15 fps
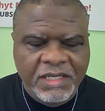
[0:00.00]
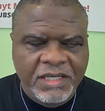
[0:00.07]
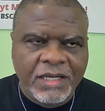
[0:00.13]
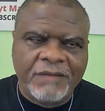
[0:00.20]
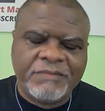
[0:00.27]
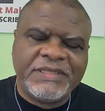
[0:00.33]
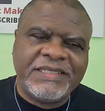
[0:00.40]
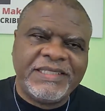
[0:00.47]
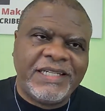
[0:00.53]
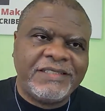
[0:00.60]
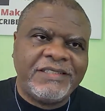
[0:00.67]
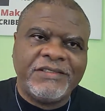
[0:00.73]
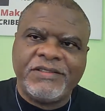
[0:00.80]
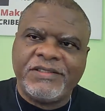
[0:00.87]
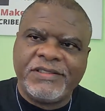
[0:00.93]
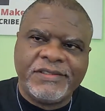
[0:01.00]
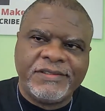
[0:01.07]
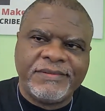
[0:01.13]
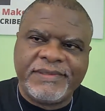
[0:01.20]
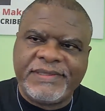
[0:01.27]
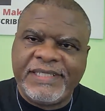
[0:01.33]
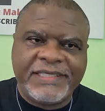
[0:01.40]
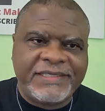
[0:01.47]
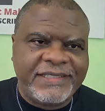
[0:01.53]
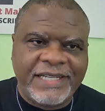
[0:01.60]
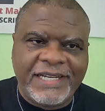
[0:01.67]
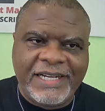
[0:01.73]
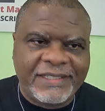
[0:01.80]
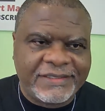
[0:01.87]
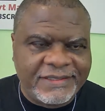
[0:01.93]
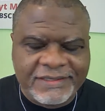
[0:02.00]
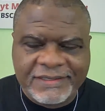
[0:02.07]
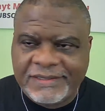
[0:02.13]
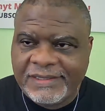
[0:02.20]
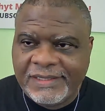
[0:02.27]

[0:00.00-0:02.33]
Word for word: I mean, not YouTubes, TikToks.